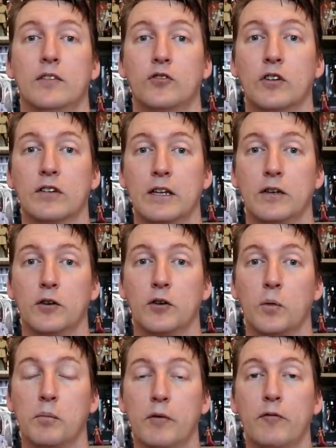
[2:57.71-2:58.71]
Just letting you
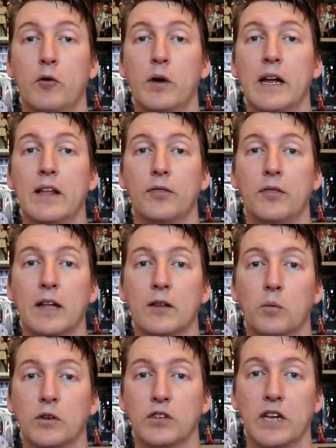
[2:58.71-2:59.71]
know beforehand,
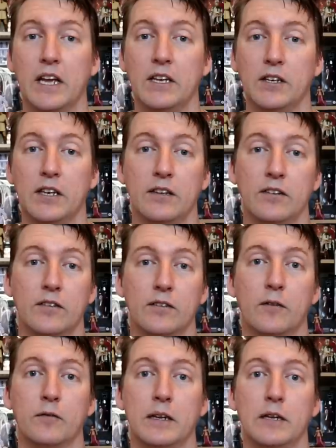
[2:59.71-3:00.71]
that's what you're getting
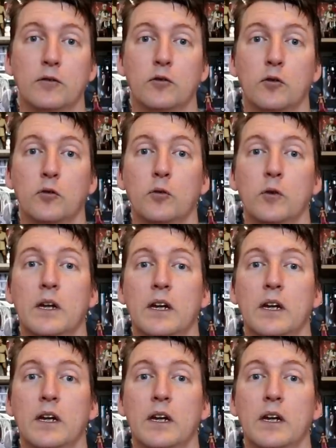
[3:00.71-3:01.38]
yourself into.